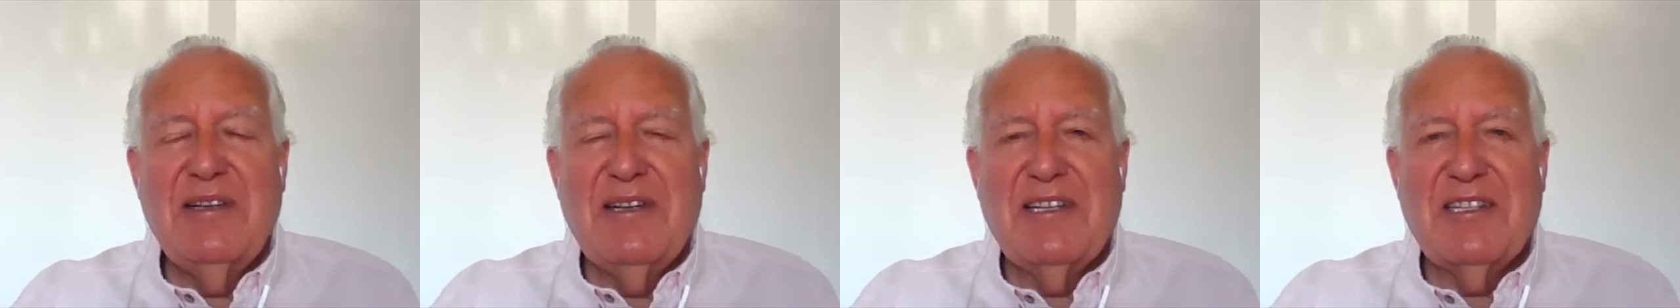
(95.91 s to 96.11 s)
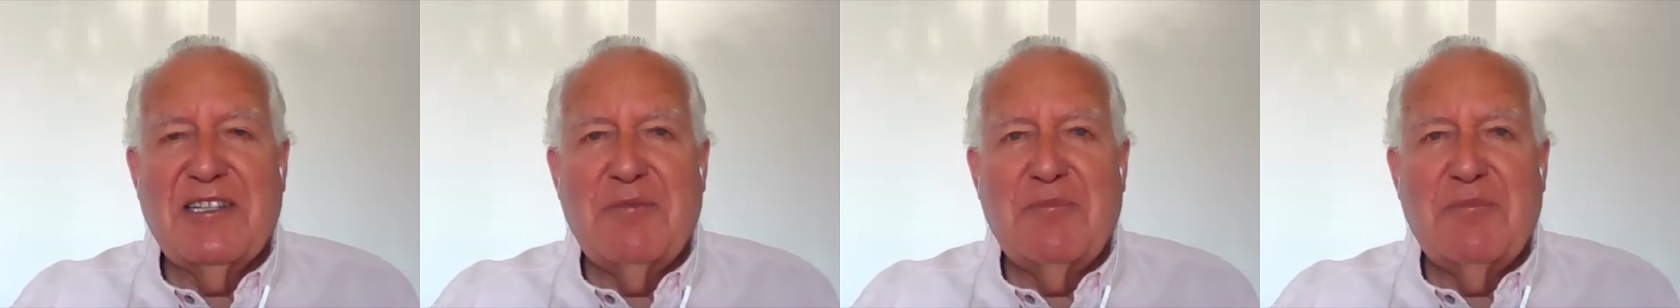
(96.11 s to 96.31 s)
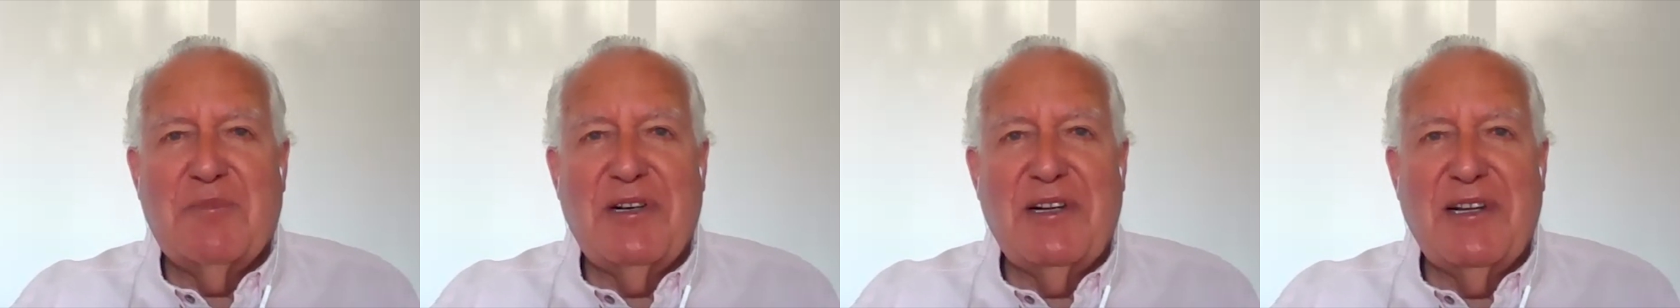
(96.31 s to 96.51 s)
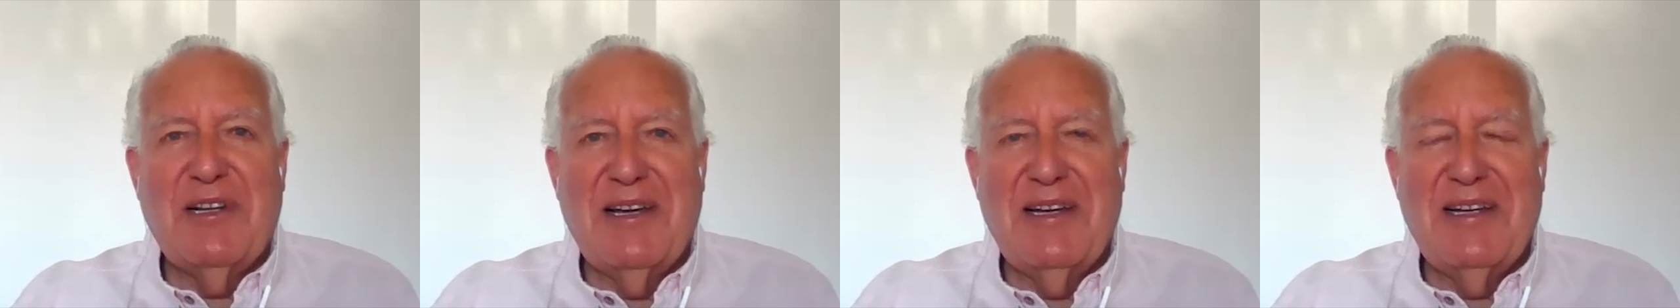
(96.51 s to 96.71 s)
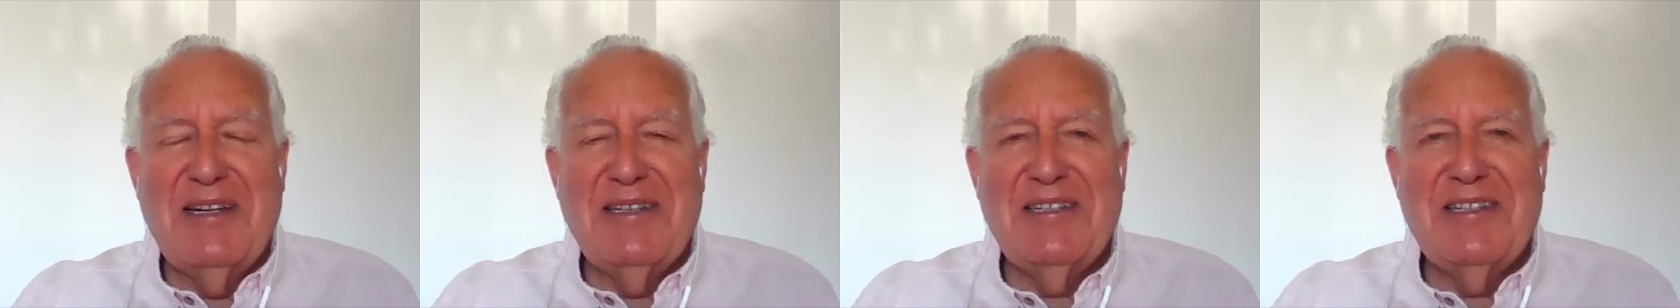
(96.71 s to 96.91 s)
has
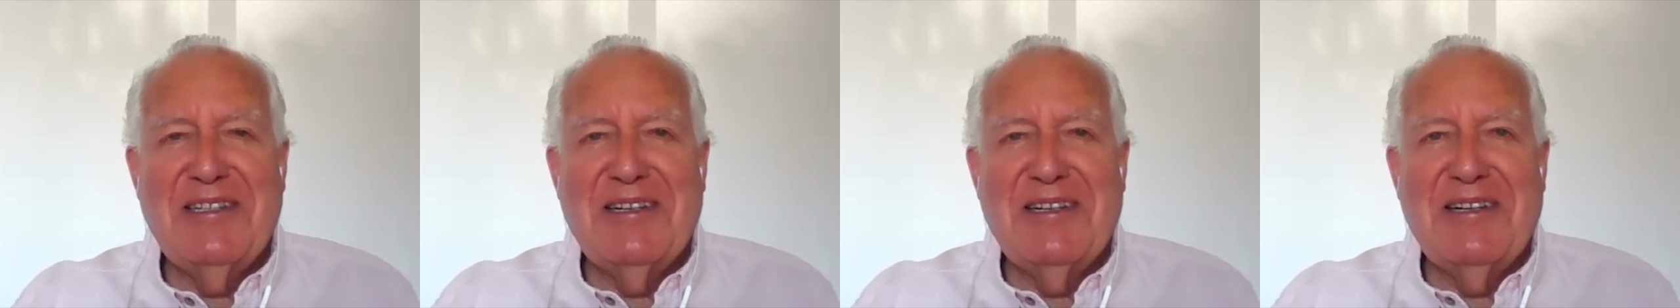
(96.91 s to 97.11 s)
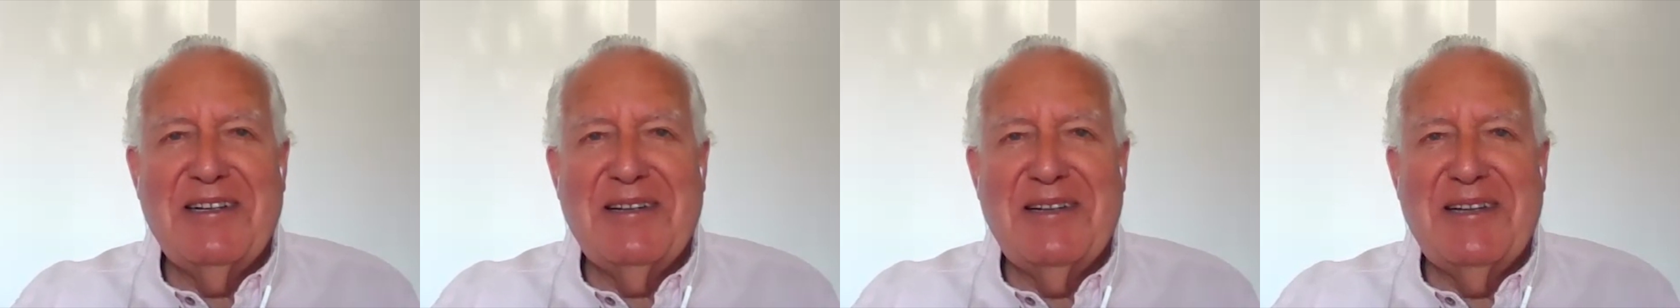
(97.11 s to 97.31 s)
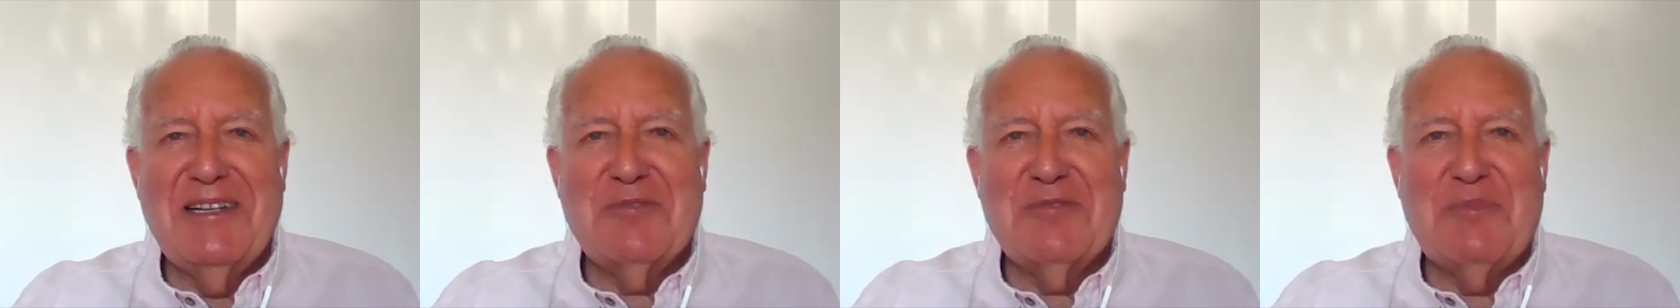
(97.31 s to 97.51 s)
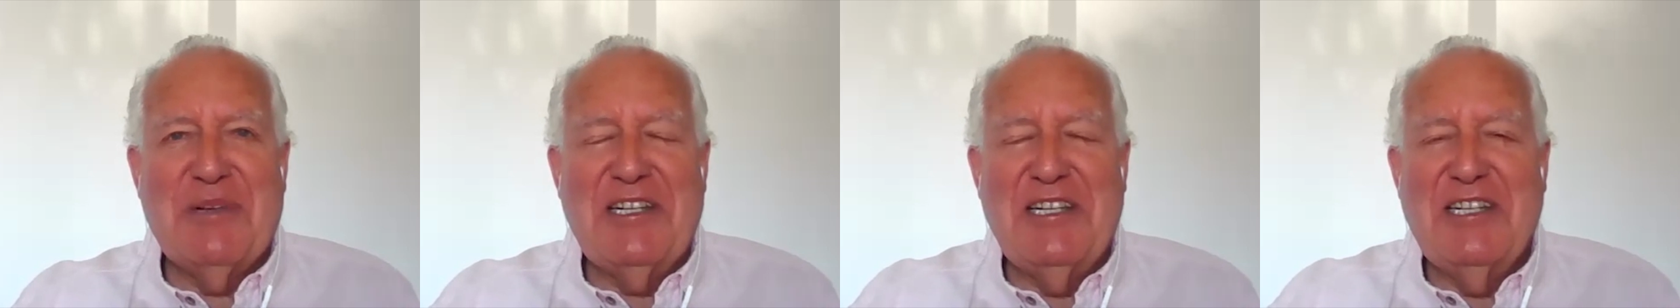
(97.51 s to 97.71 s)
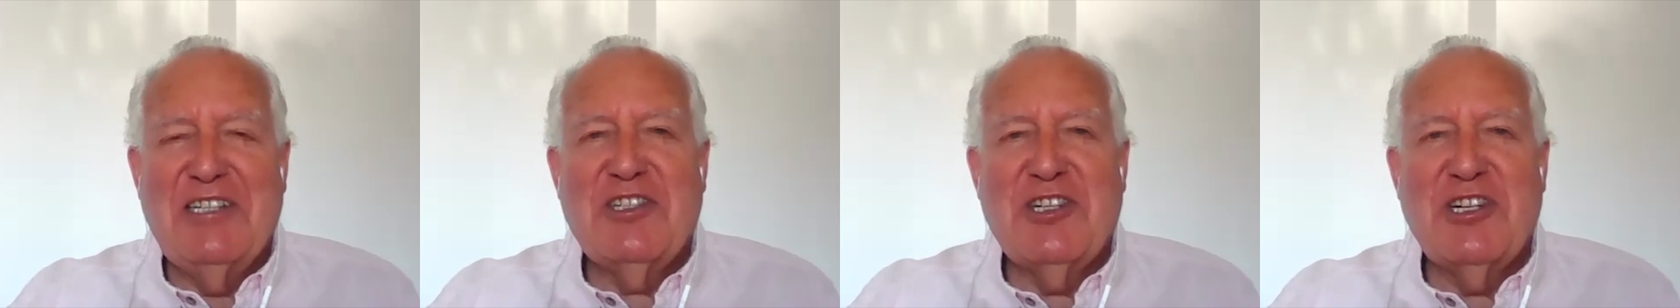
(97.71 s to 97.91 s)
implied, uh, has
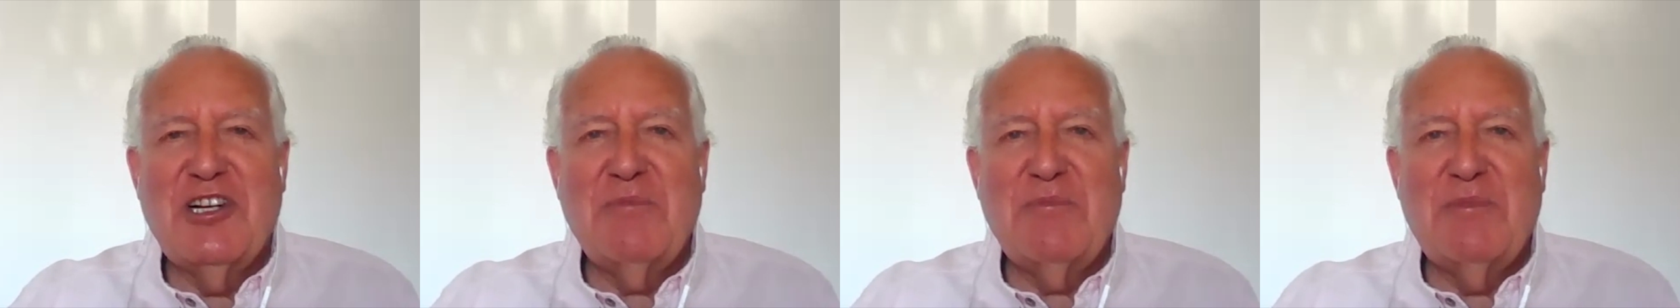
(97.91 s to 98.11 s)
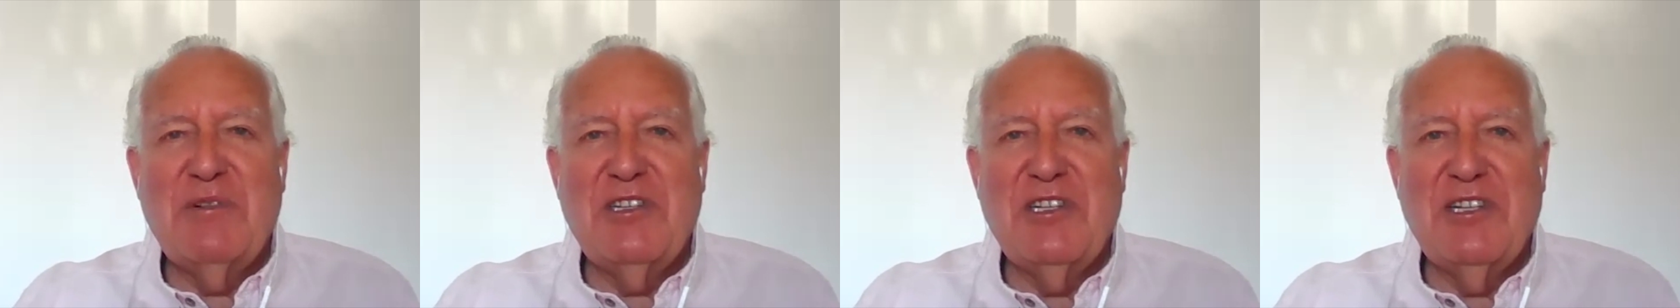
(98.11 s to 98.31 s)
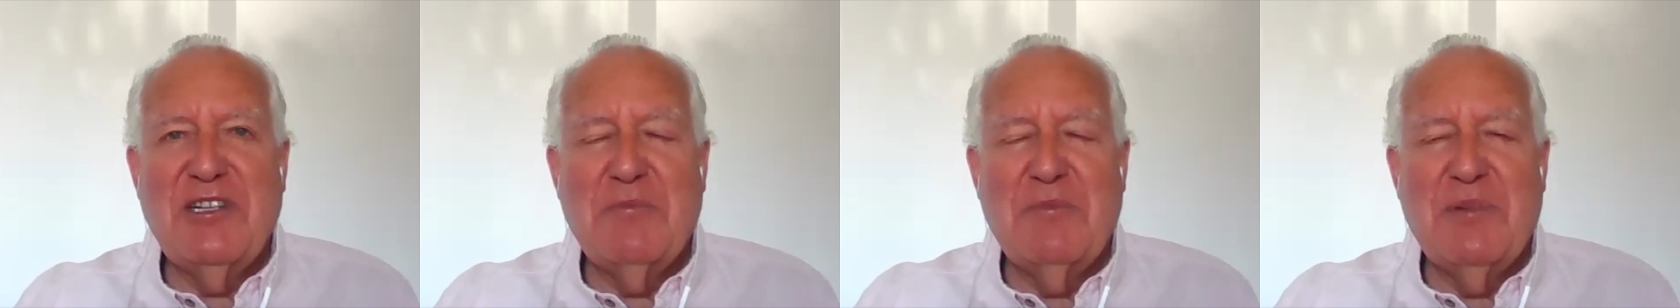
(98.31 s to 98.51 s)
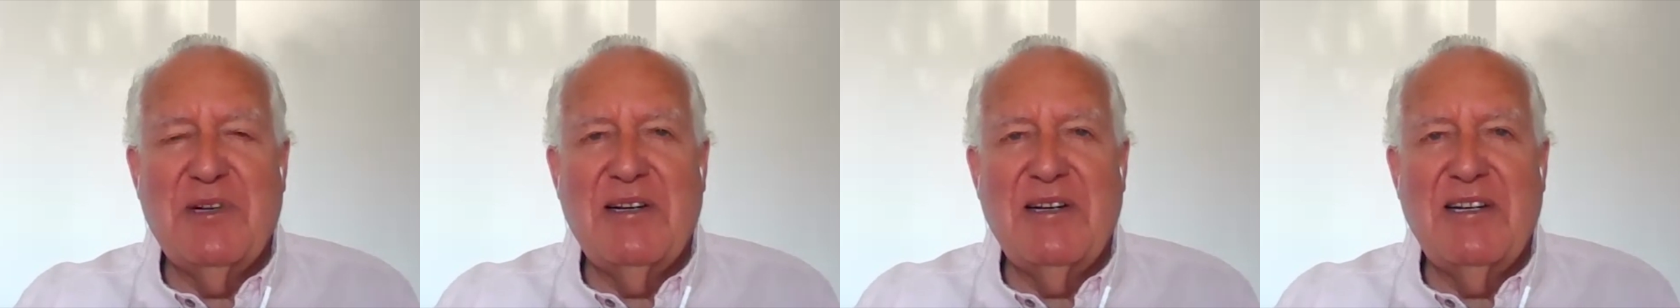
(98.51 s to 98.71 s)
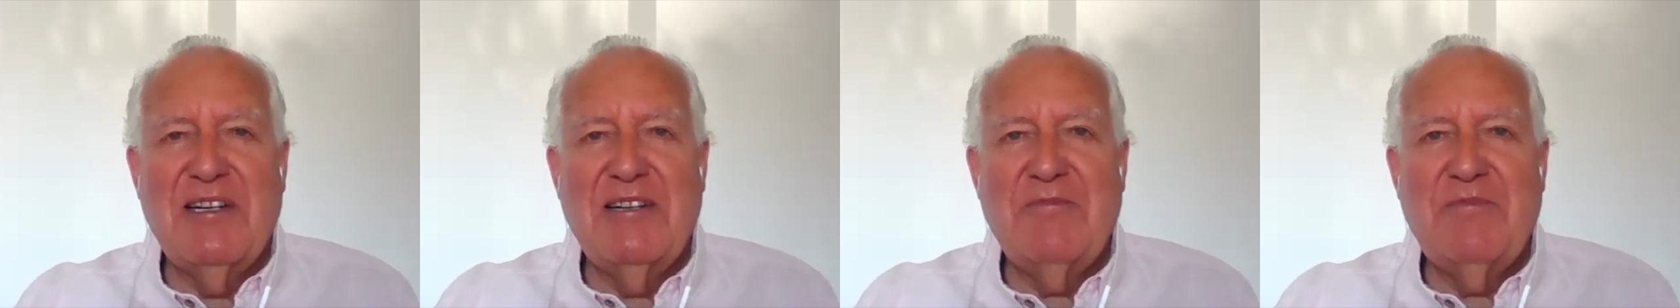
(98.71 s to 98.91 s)
been interpreted
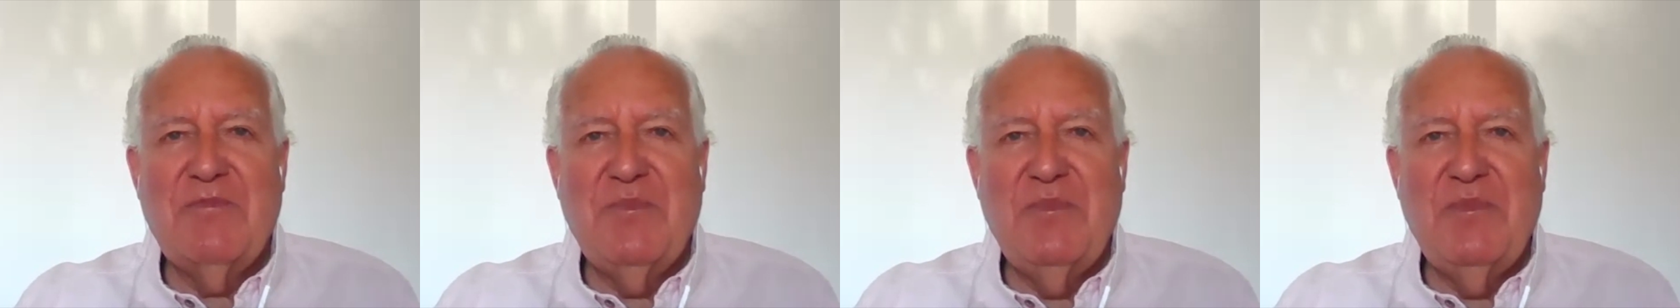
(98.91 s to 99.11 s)
by